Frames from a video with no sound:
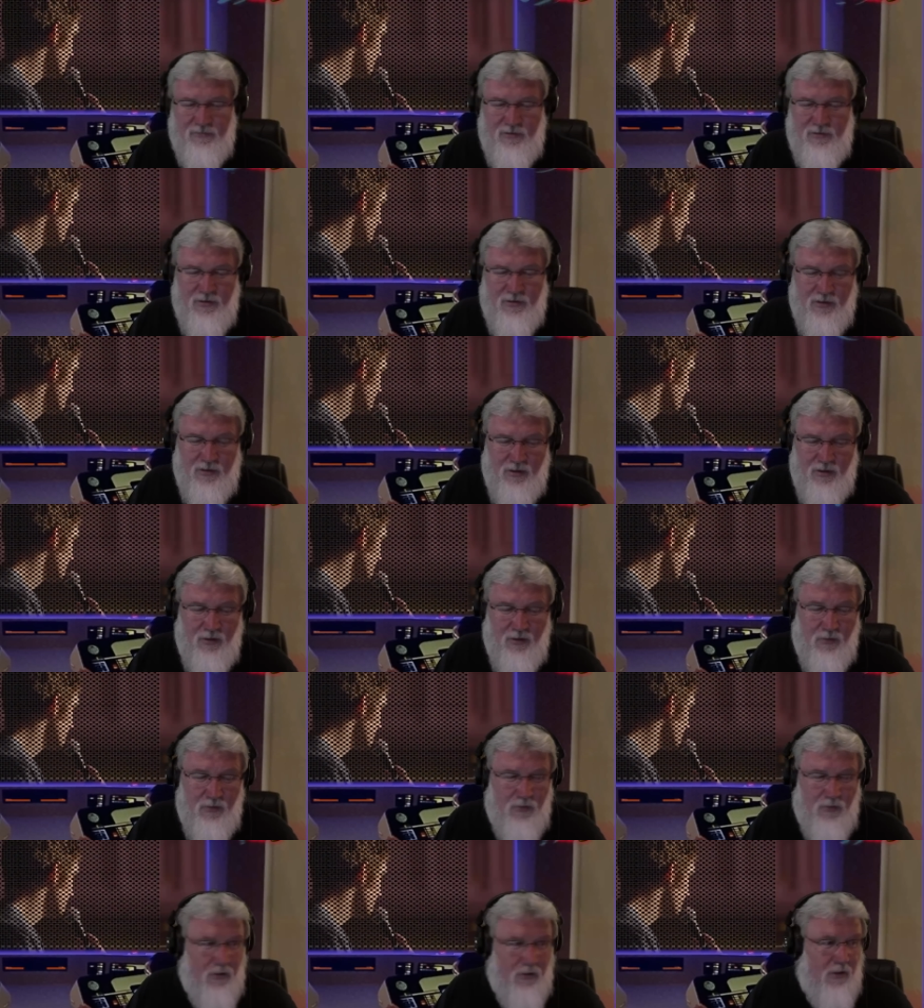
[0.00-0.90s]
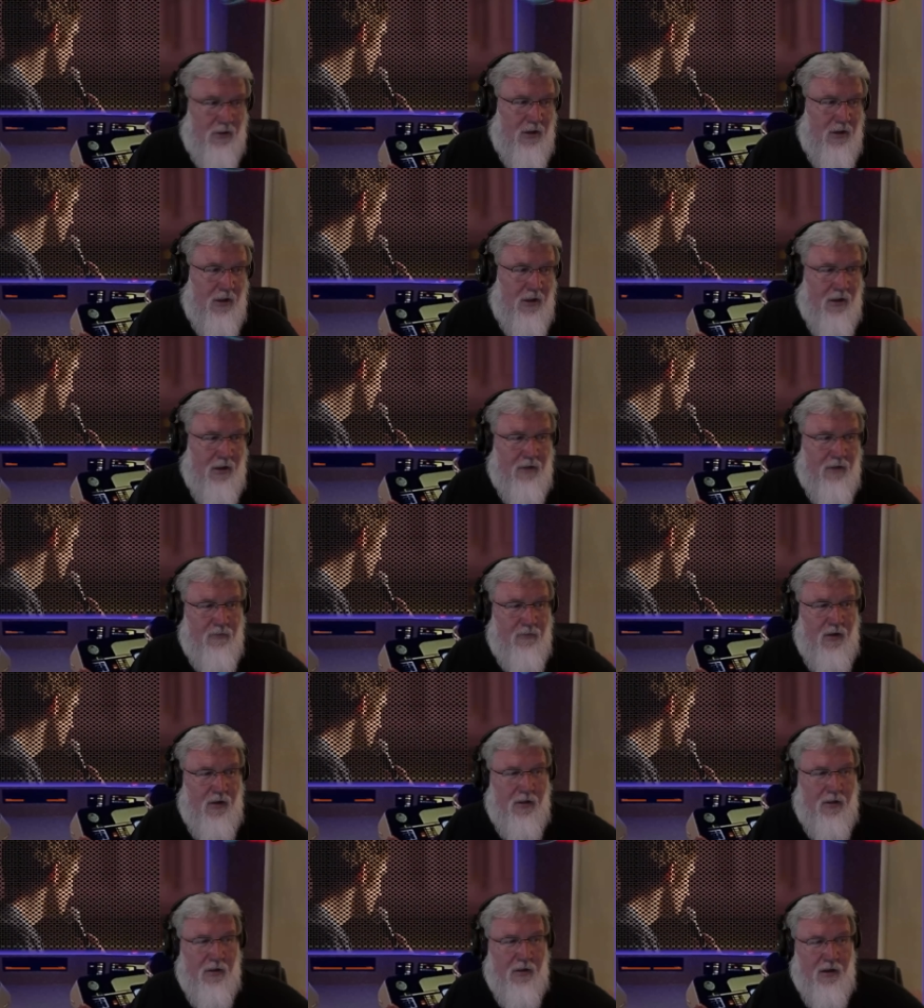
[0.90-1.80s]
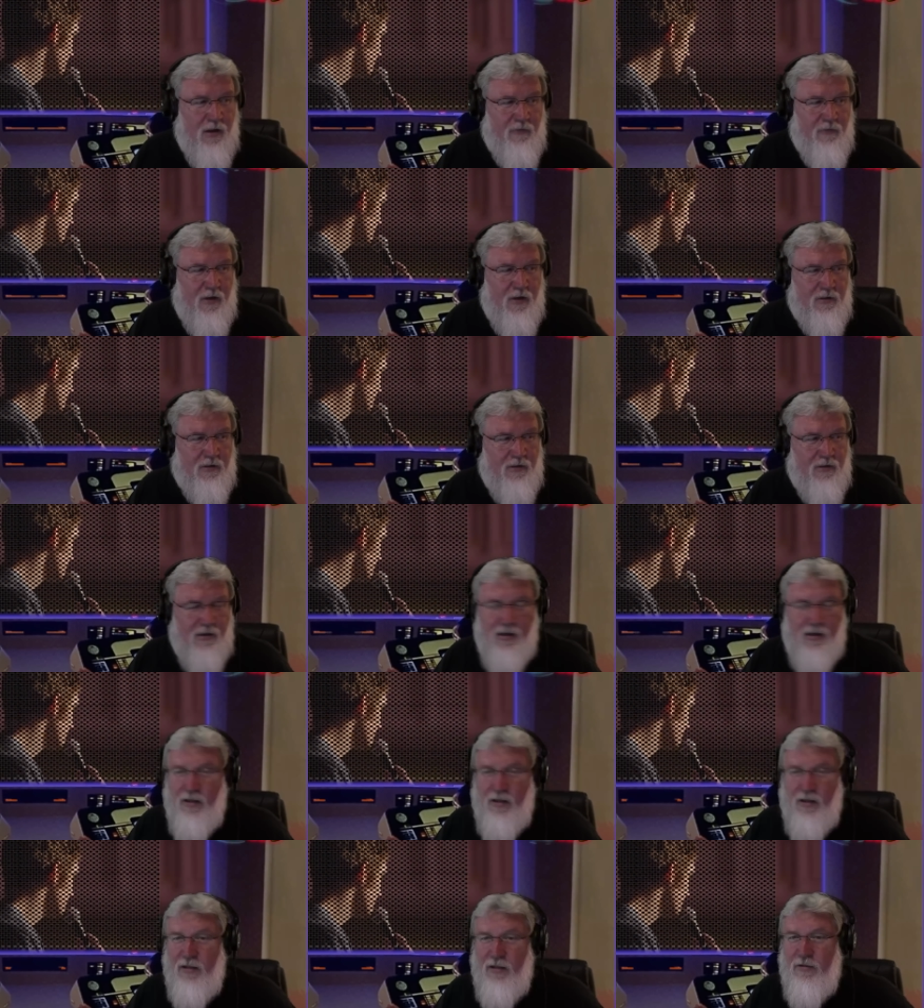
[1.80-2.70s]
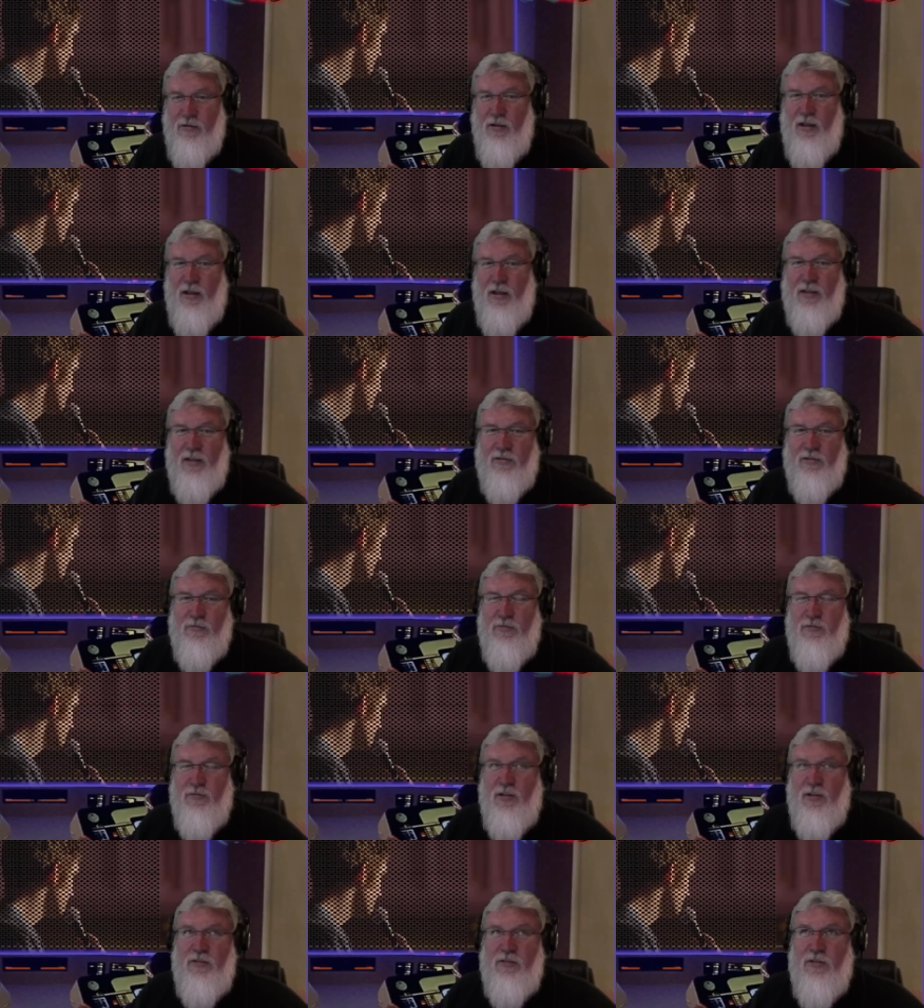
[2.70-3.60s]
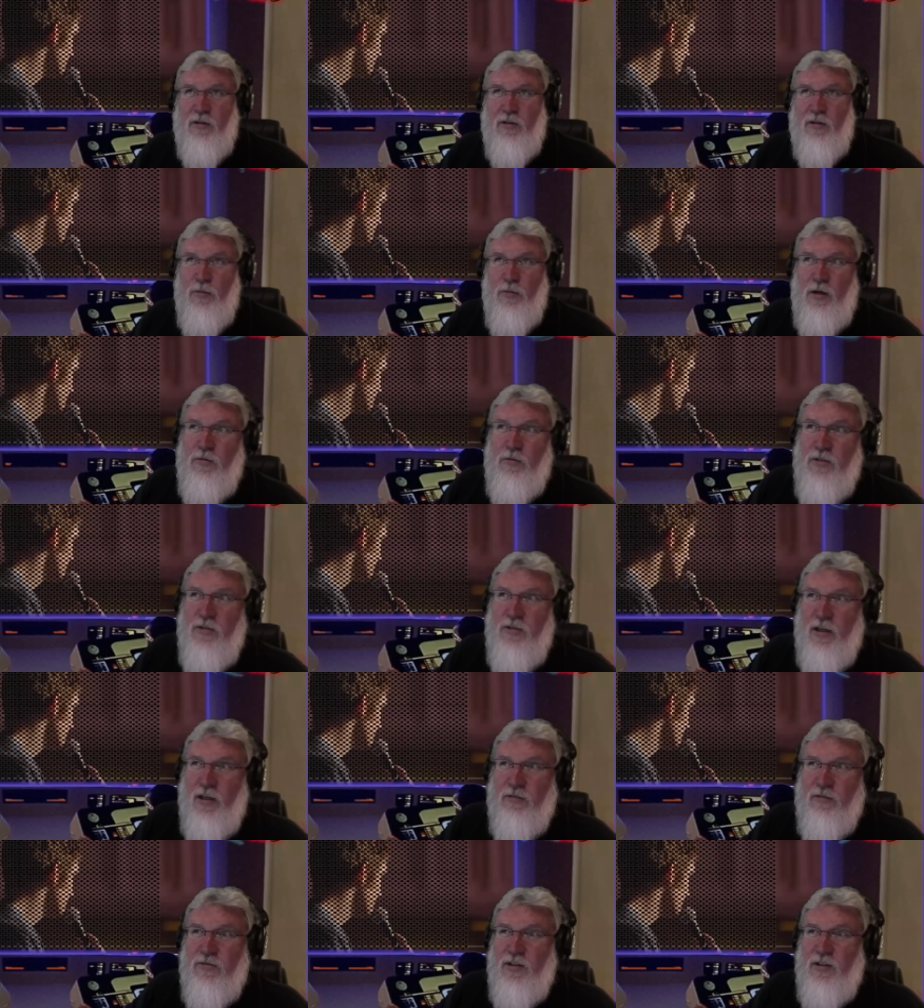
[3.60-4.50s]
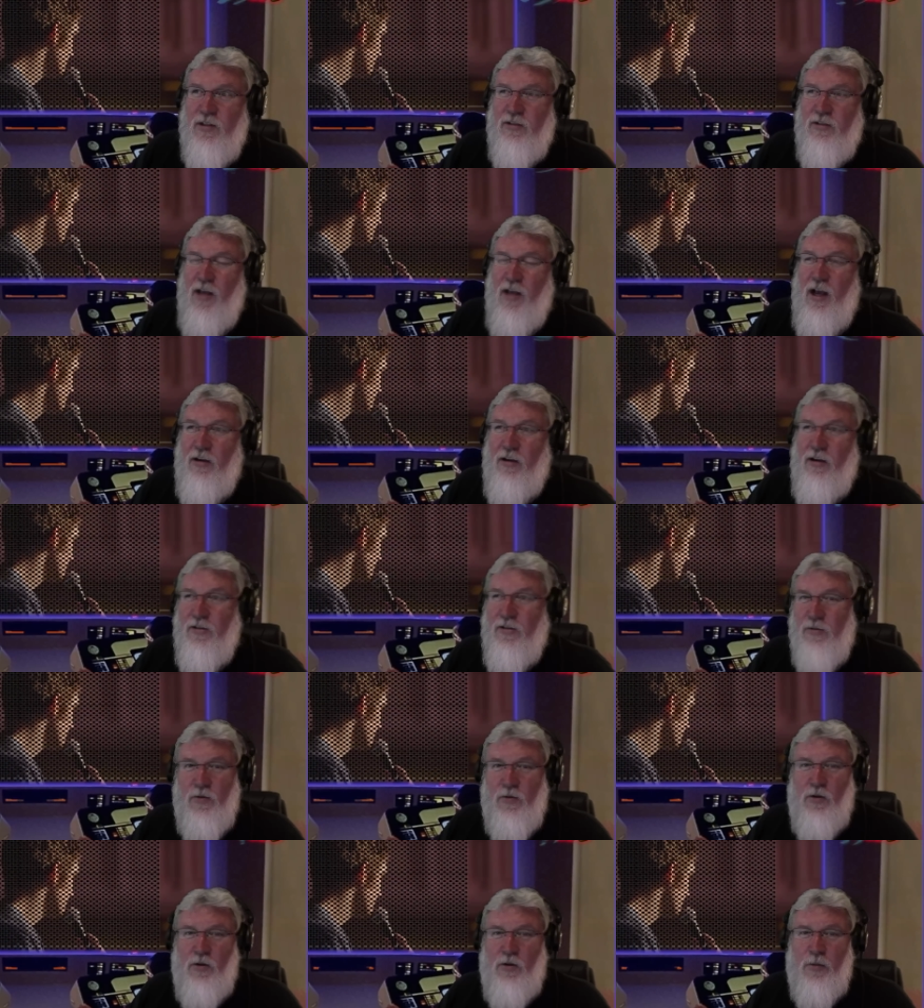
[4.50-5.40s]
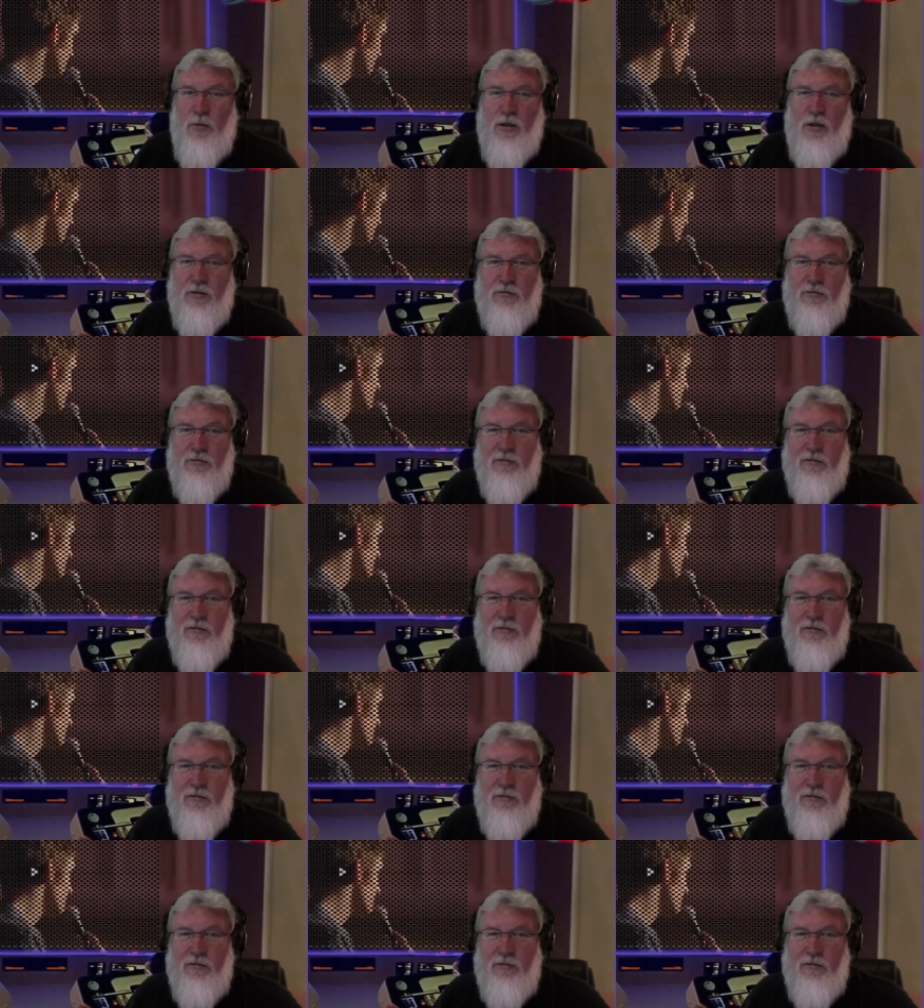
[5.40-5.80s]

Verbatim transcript: Good Lord. I think I've, I think I've got the, the last t shirt I bought was like $6 at Walmart.